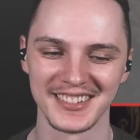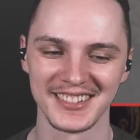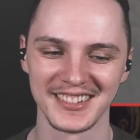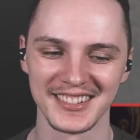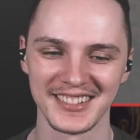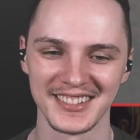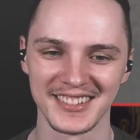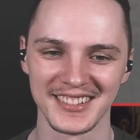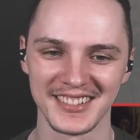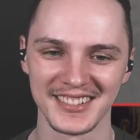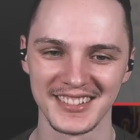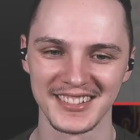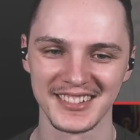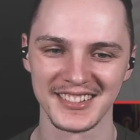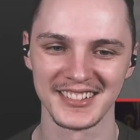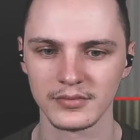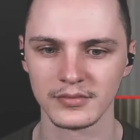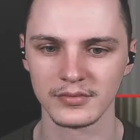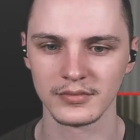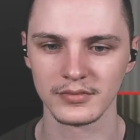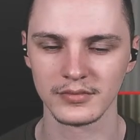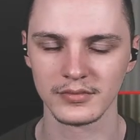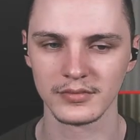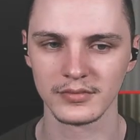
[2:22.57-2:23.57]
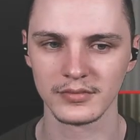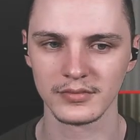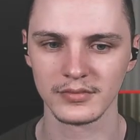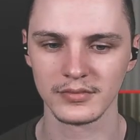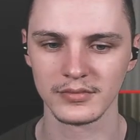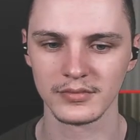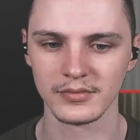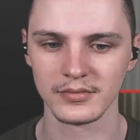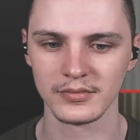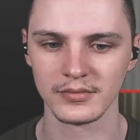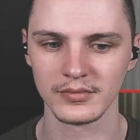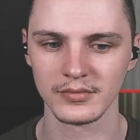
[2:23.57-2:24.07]

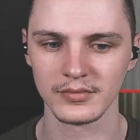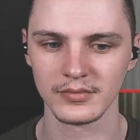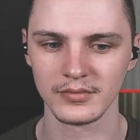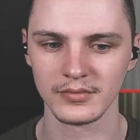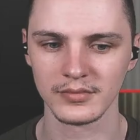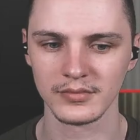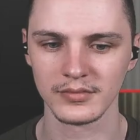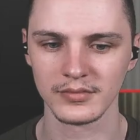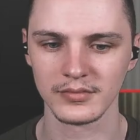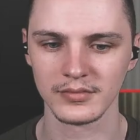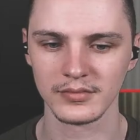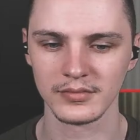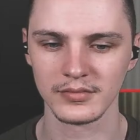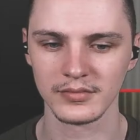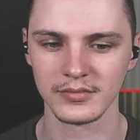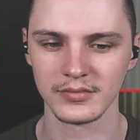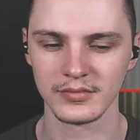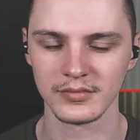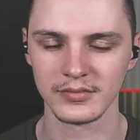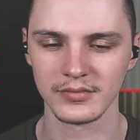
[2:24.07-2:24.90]
[no speech]